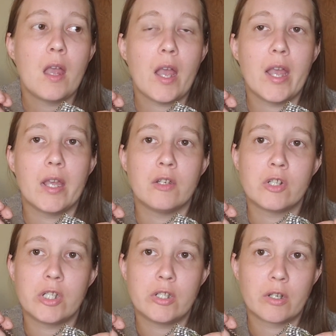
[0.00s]
And
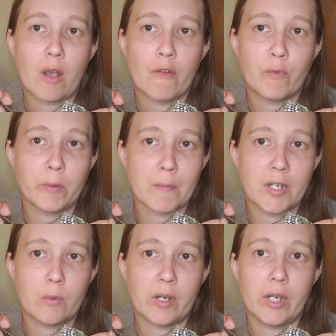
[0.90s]
she took off with my
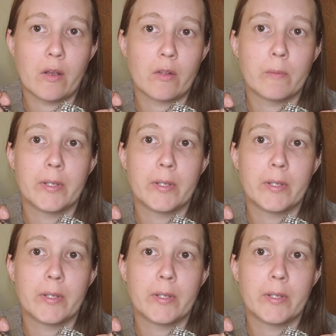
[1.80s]
$20